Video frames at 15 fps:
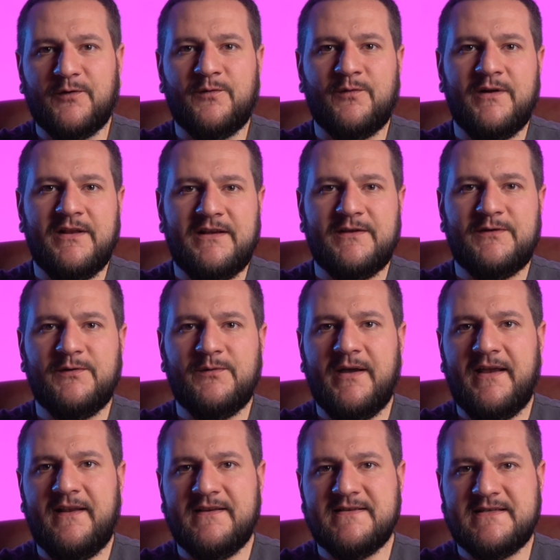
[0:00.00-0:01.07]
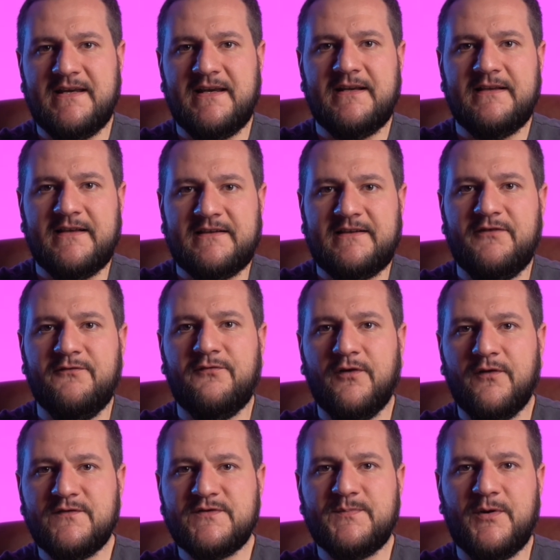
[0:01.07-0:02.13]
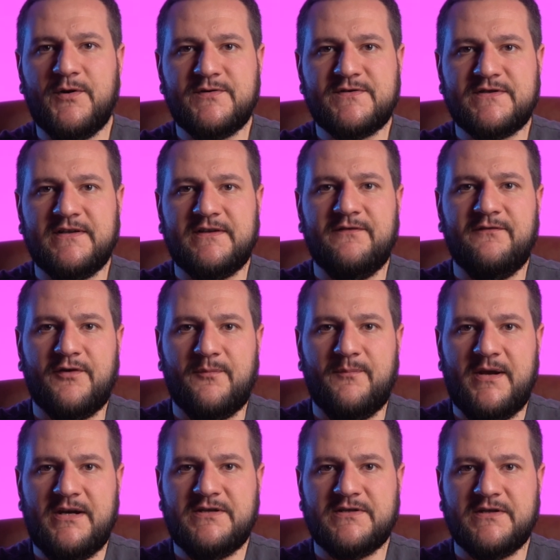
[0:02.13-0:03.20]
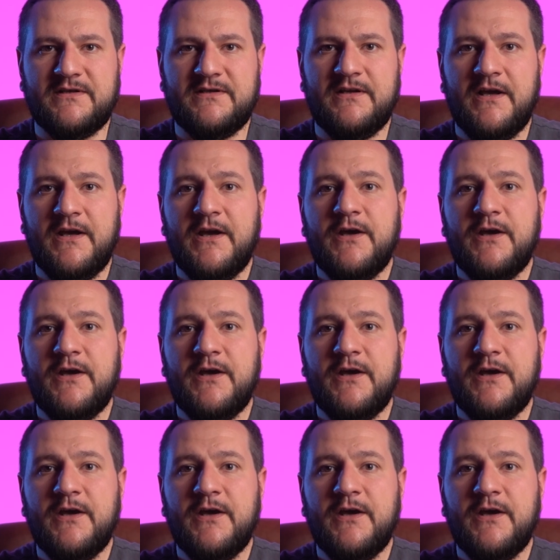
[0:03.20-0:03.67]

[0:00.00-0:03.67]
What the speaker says: or really do anything that involves personal information,